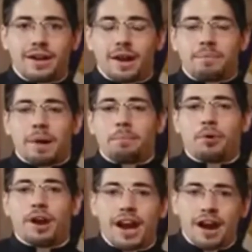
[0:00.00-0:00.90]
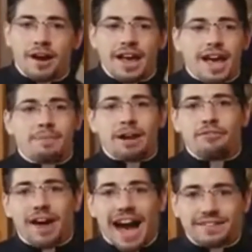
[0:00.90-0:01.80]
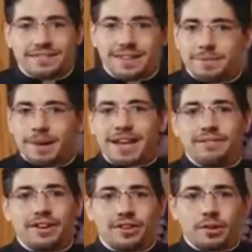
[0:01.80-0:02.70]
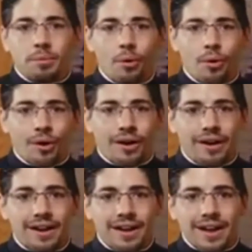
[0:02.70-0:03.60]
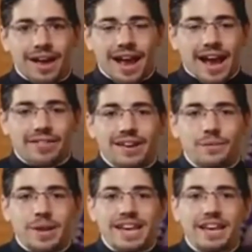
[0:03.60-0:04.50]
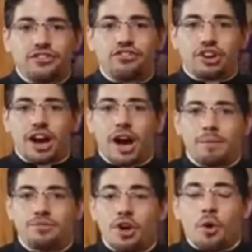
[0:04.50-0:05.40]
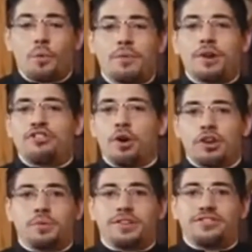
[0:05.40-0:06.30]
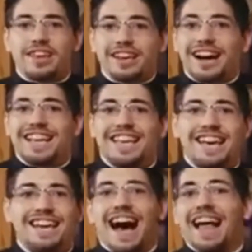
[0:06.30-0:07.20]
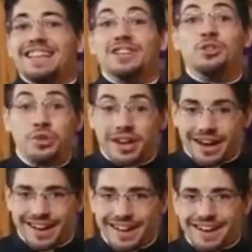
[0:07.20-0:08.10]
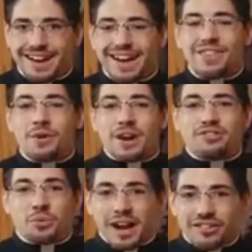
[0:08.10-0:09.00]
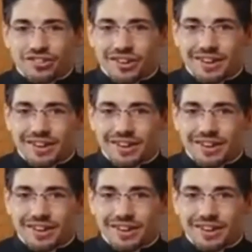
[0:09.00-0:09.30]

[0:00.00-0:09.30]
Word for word: by prayer and by fasting and by giving to the poor. And then when Easter comes, we rejoice. We sing again, Alleluia, in the resurrection.